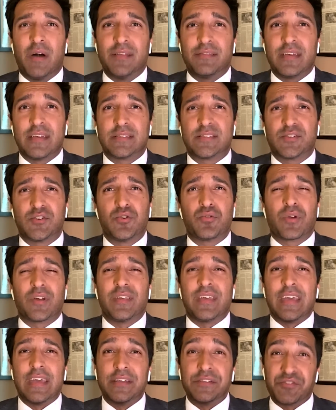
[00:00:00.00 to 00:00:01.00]
Monday two
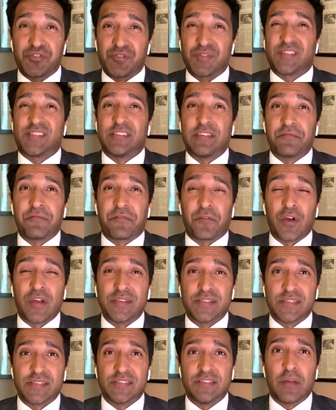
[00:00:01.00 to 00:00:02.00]
really interesting
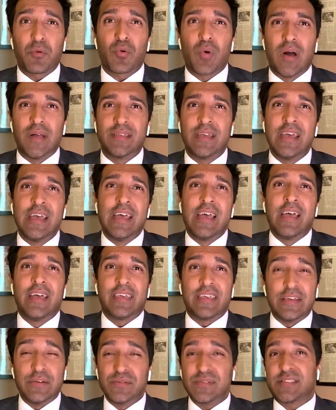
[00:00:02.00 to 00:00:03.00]
phrases. Number one,
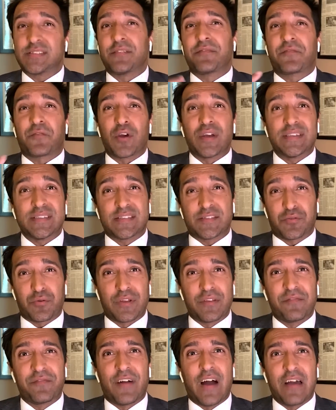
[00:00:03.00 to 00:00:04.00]
he used the phrase
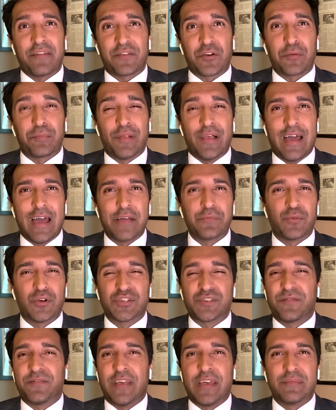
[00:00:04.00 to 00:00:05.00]
3 to 5 year plan,
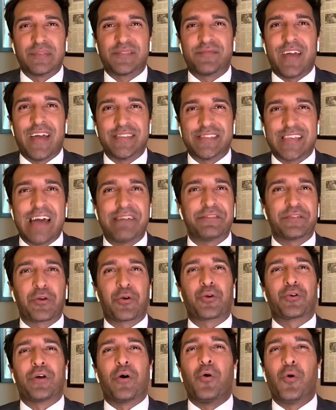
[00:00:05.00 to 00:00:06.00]
which Flames fans haven't
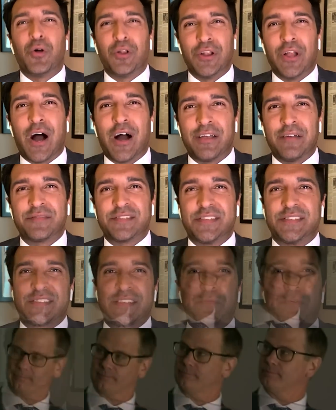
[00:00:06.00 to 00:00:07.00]
heard a whole lot of since
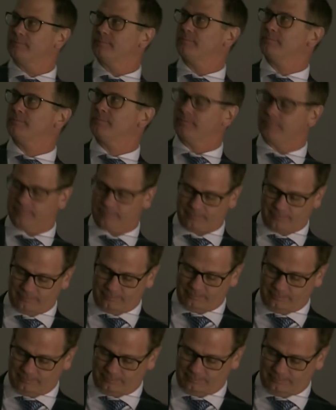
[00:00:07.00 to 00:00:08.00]
they won the Stanley Cup back
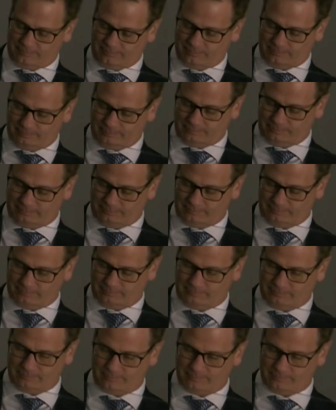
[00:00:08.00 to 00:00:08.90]
in 1989.